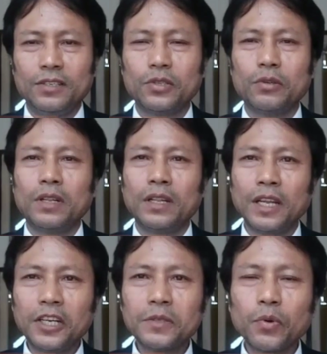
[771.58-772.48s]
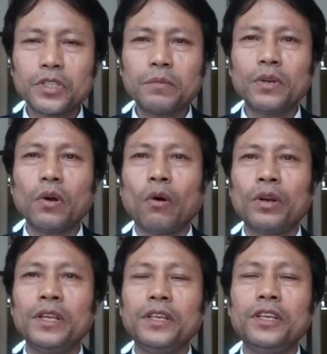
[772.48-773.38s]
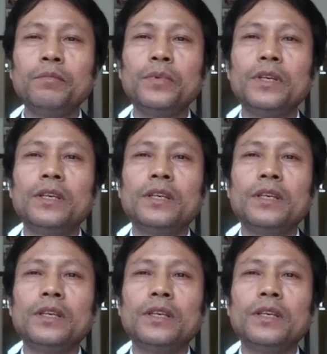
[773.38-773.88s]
So that is possible only if